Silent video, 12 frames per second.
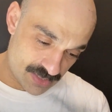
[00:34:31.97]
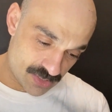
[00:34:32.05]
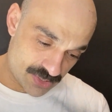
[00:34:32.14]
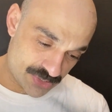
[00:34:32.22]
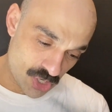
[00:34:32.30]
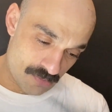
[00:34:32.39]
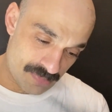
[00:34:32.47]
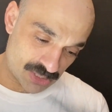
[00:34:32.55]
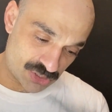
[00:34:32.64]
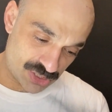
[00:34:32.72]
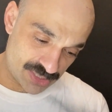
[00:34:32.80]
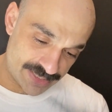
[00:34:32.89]
so
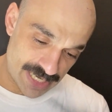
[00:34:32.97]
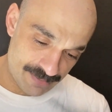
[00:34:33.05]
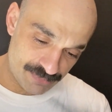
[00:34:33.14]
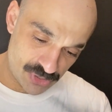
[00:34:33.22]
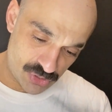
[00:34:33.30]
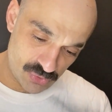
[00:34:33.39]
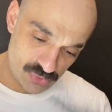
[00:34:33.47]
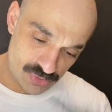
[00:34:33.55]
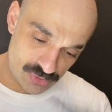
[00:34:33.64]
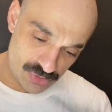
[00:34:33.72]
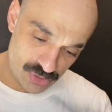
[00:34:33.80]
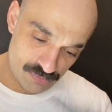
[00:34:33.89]
much debt due
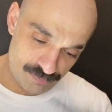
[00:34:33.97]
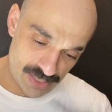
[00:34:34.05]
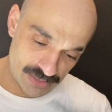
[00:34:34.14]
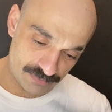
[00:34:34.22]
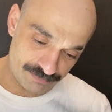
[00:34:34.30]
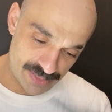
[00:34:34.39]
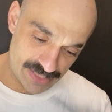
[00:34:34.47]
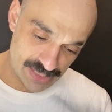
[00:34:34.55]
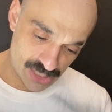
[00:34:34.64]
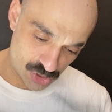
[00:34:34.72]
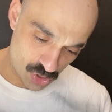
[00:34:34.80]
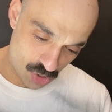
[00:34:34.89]
to bill
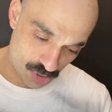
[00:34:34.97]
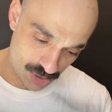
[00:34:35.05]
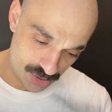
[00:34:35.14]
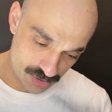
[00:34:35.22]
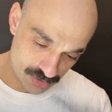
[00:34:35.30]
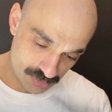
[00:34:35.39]
being ignored.